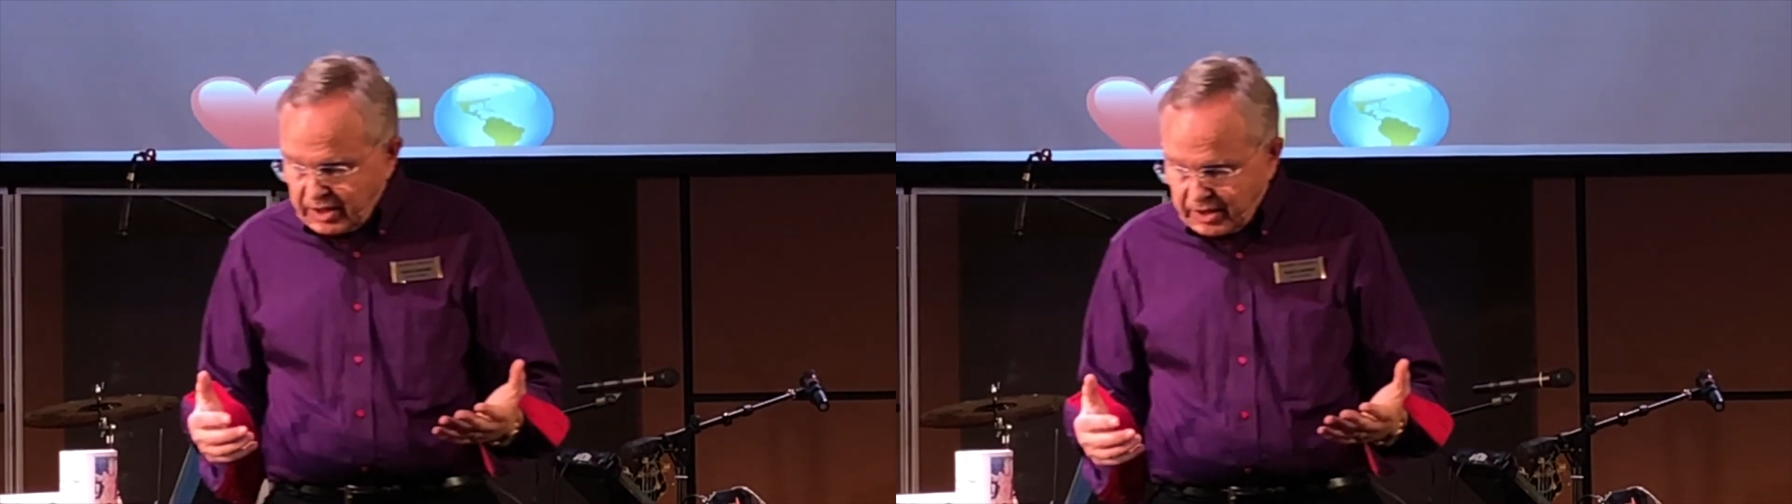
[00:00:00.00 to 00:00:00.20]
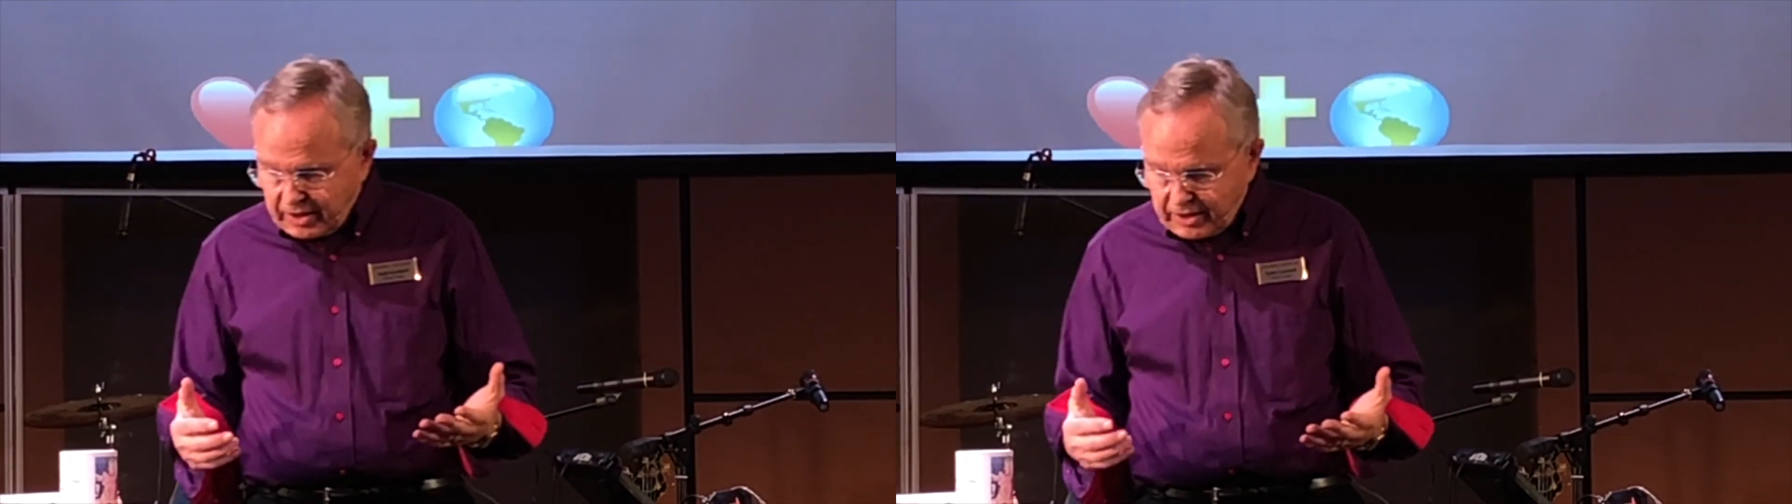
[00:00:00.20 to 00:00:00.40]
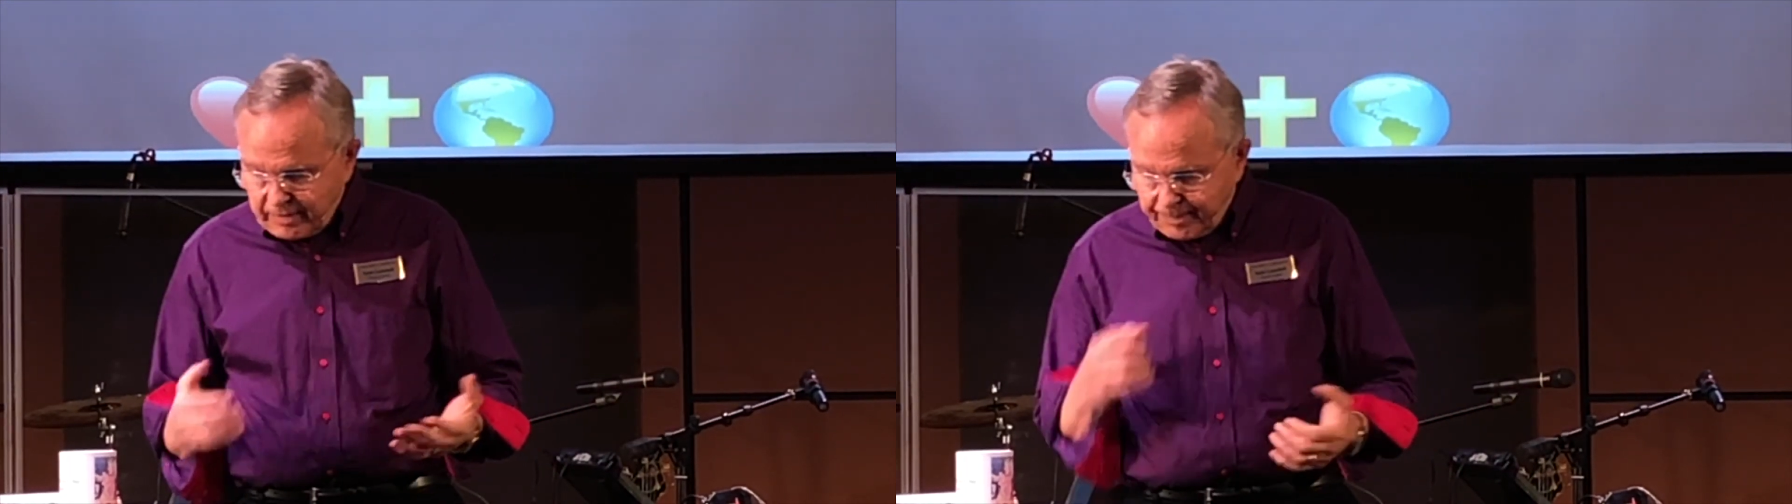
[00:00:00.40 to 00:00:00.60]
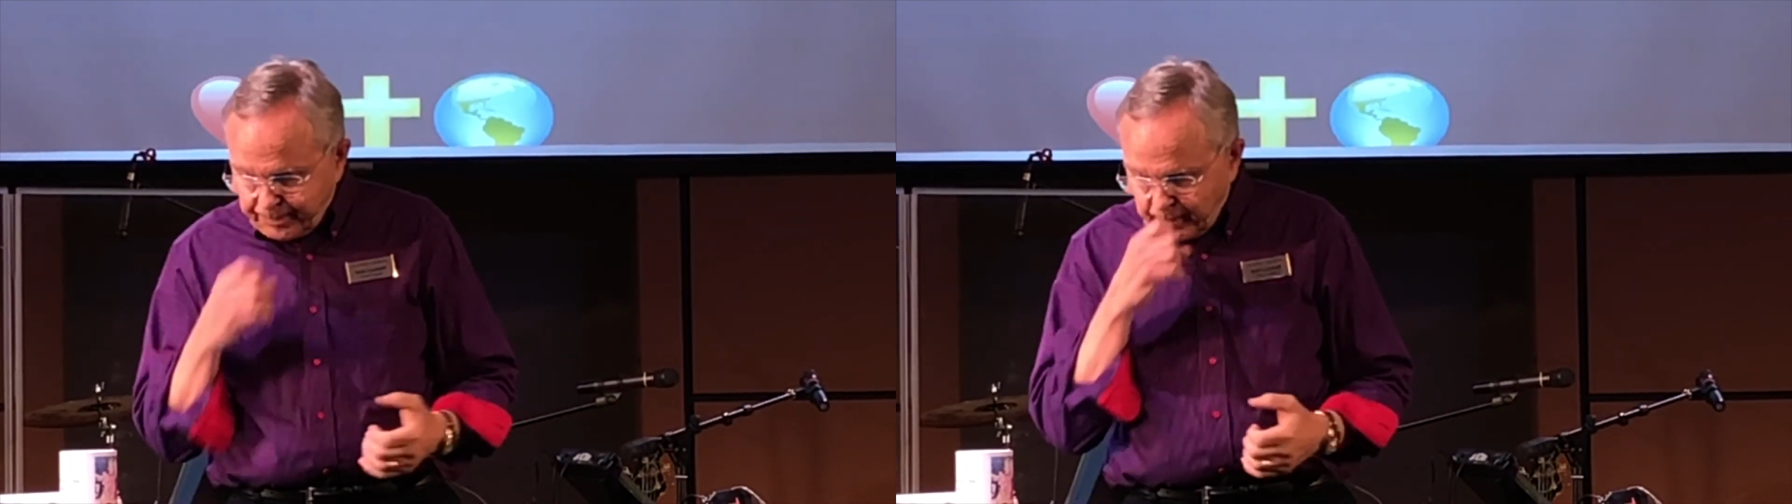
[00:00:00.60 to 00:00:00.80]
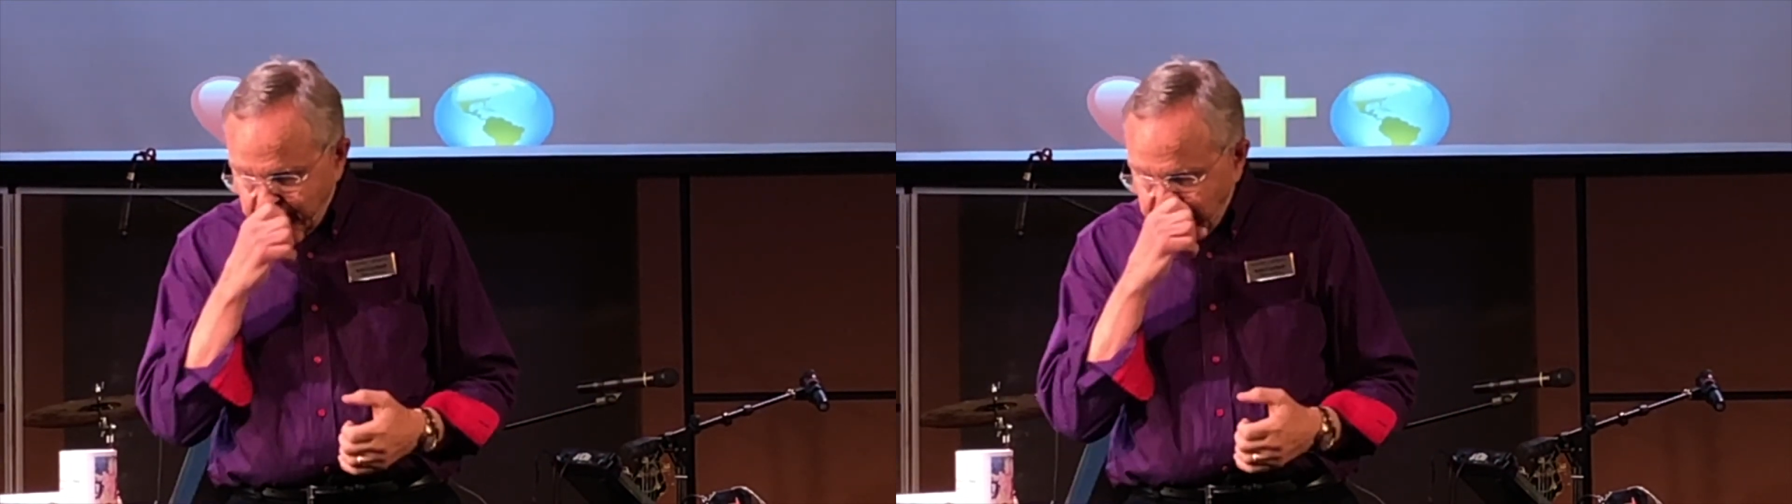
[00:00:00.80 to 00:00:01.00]
Um,
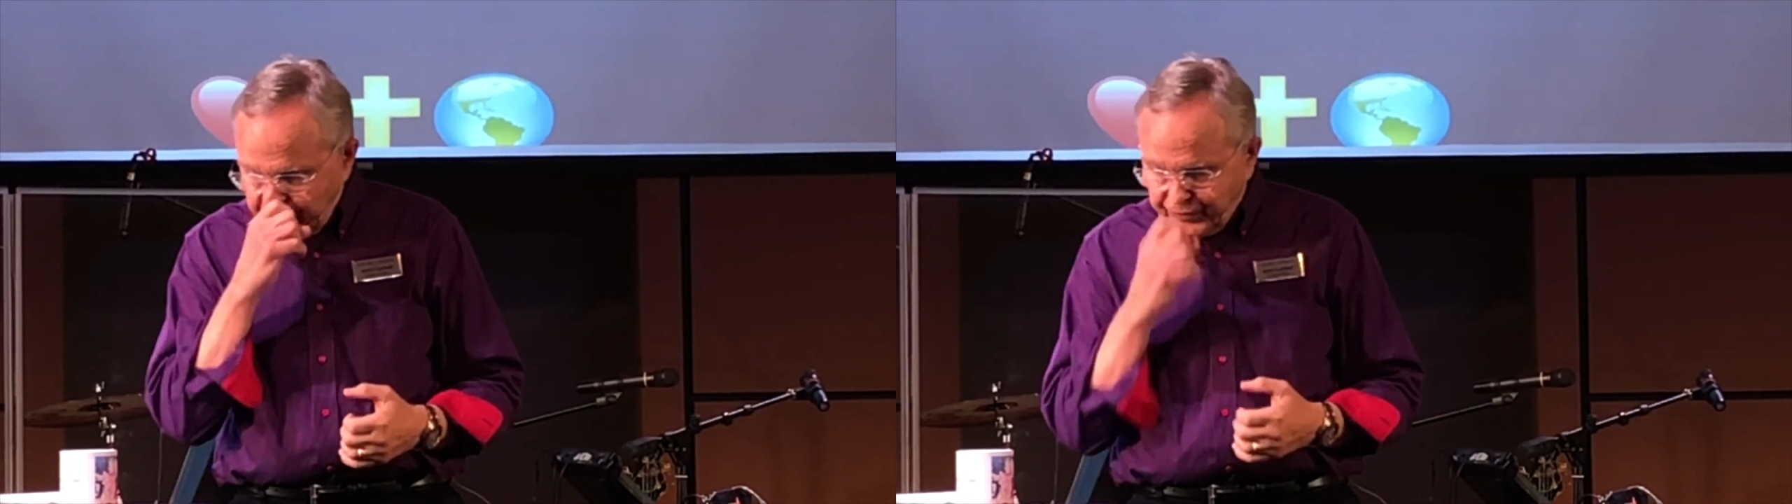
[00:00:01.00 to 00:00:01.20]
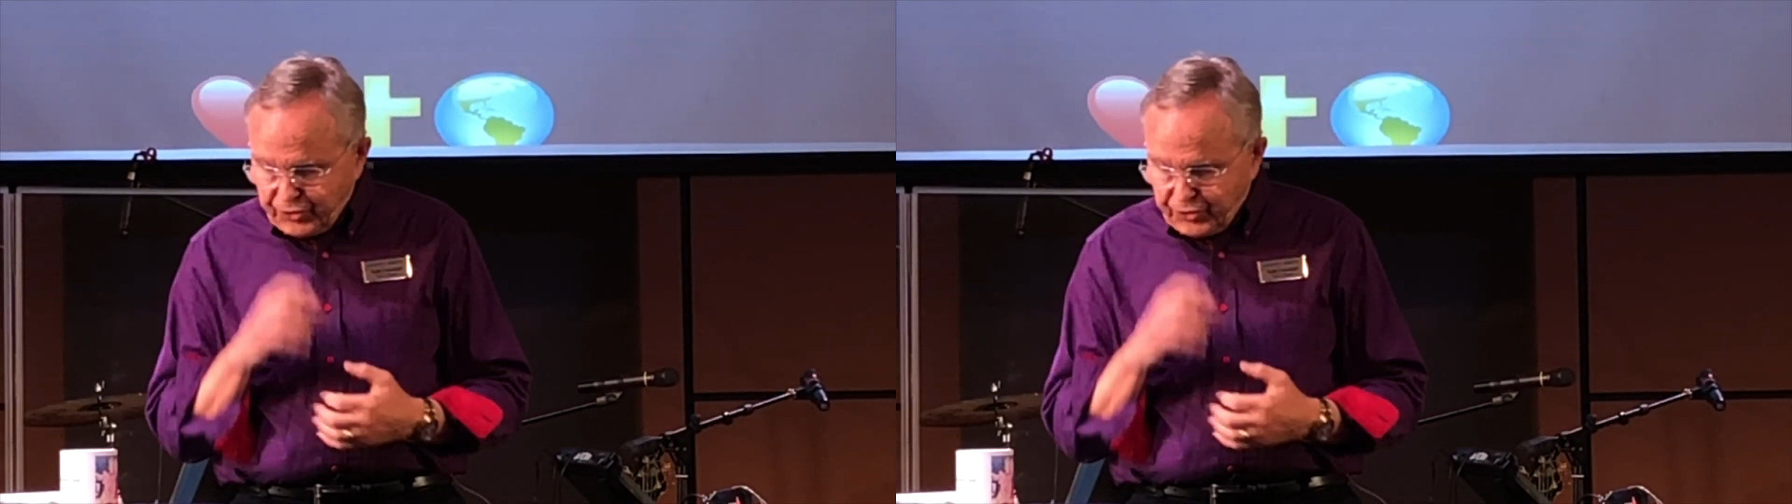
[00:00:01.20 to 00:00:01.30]
and if